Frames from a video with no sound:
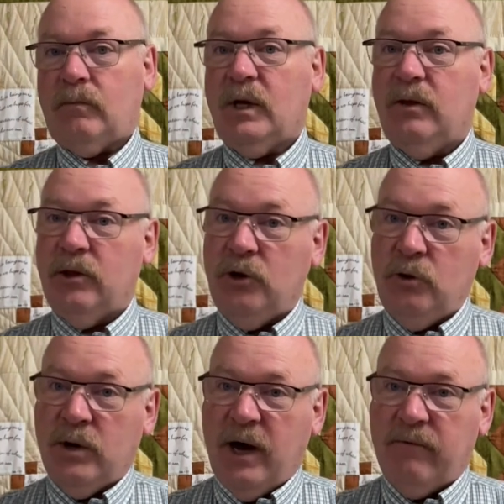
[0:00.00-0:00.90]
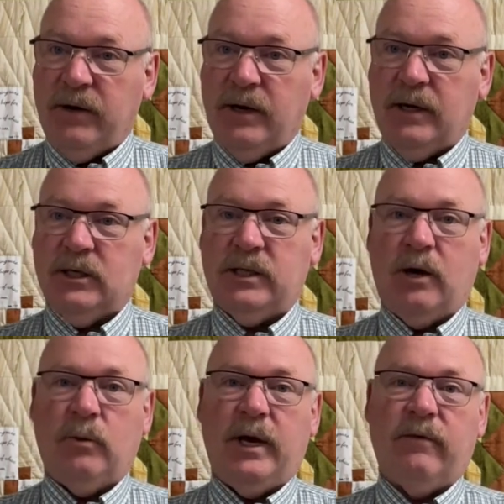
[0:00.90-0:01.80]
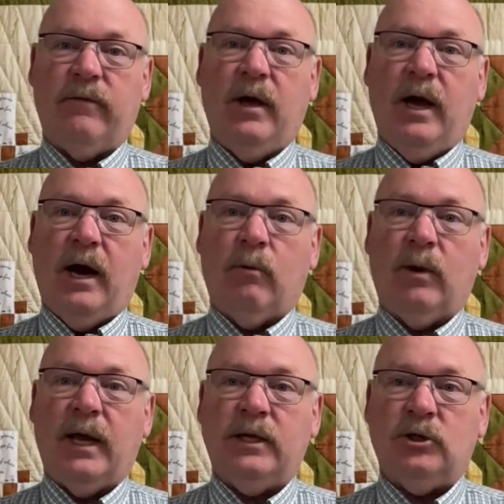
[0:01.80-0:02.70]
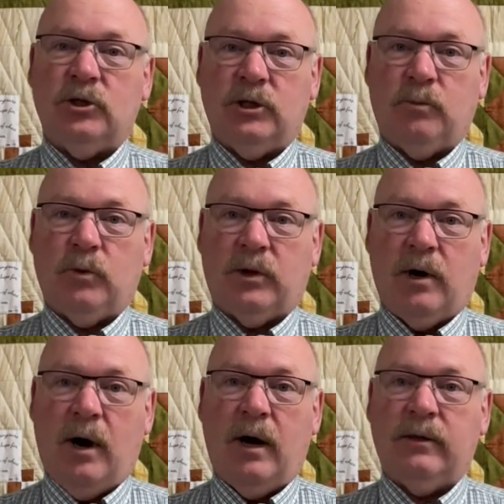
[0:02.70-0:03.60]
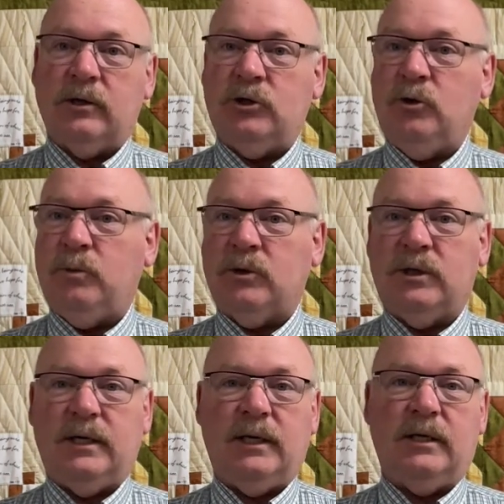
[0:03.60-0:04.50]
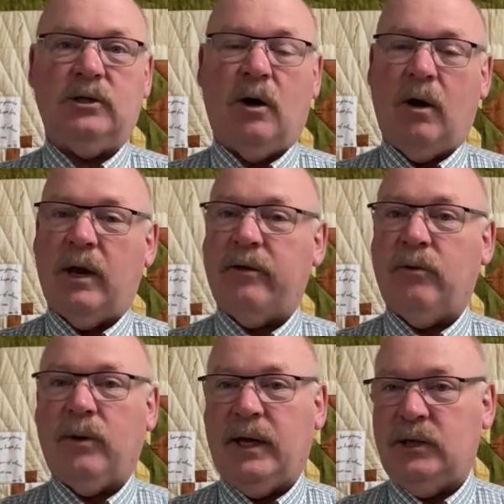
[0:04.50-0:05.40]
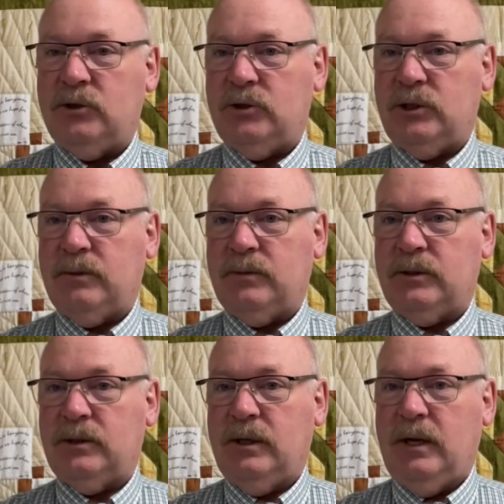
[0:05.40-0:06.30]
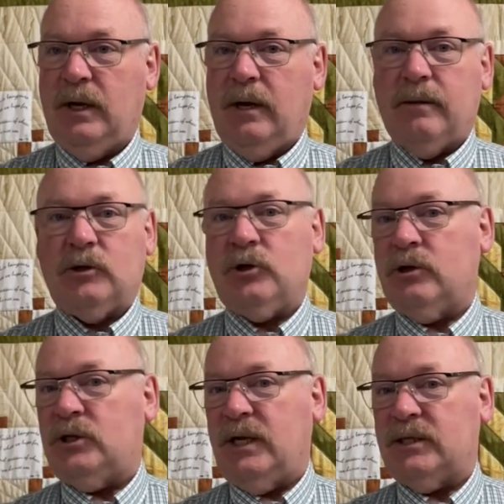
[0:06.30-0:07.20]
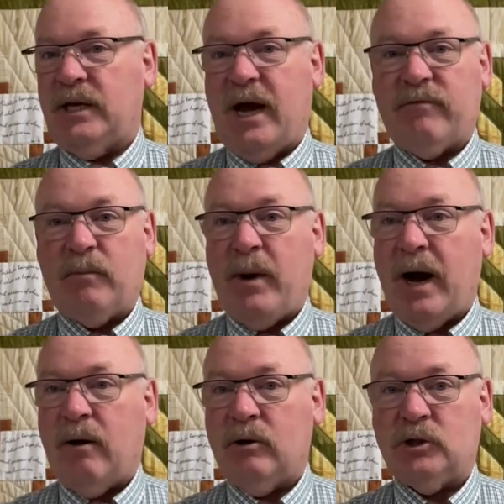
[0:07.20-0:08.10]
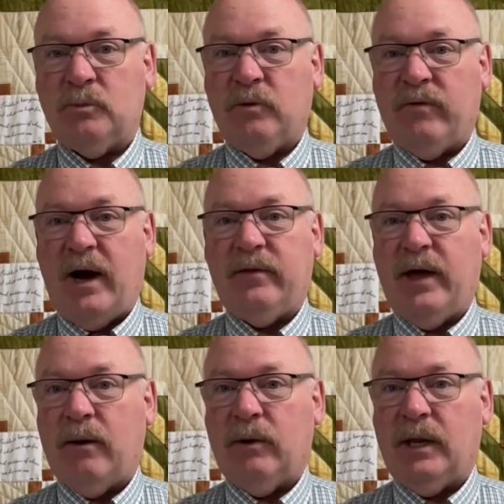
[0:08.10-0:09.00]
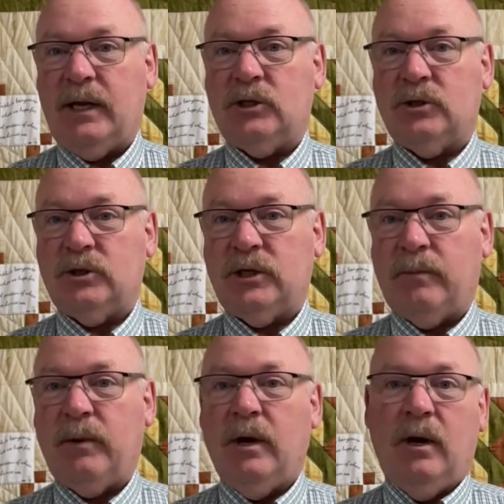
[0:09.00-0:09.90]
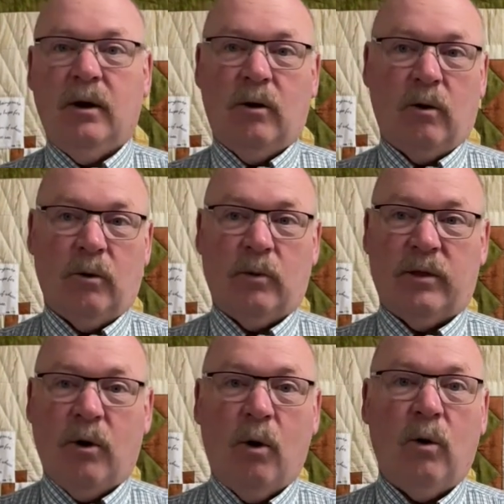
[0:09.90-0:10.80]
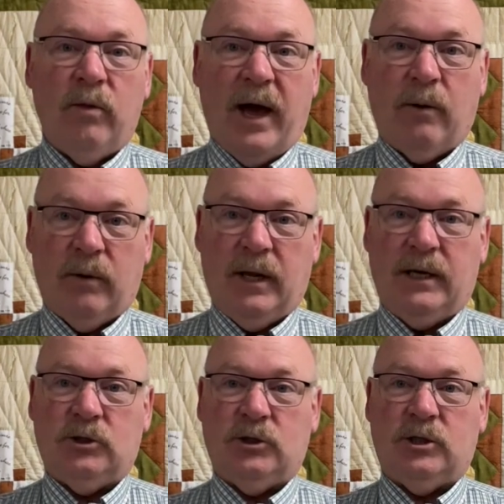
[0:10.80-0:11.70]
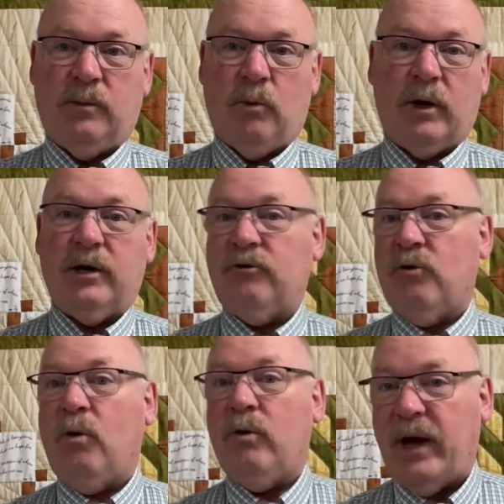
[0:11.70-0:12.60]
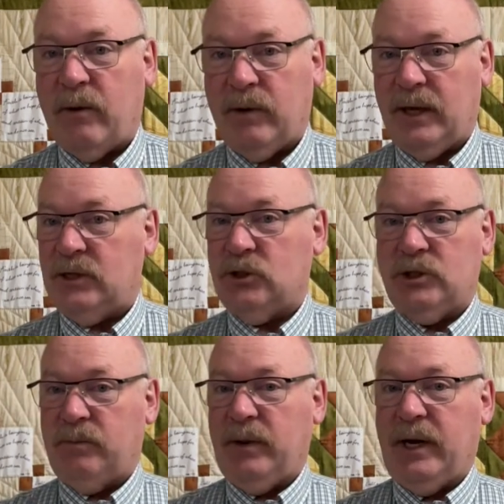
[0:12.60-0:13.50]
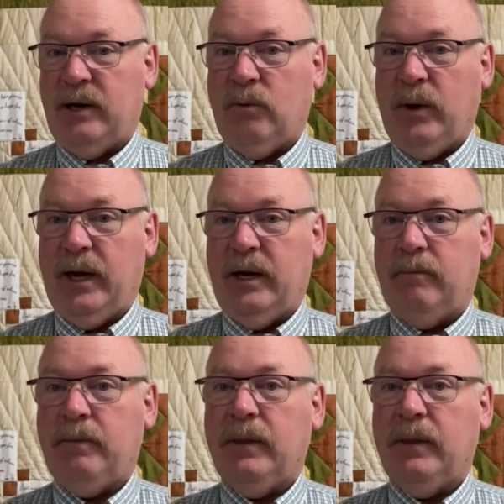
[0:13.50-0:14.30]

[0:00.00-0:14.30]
The new covenant is that we have a relationship with God that supersedes all other relationships. The church doesn't have the power to provide that relationship or withhold that relationship or control that relationship in any way.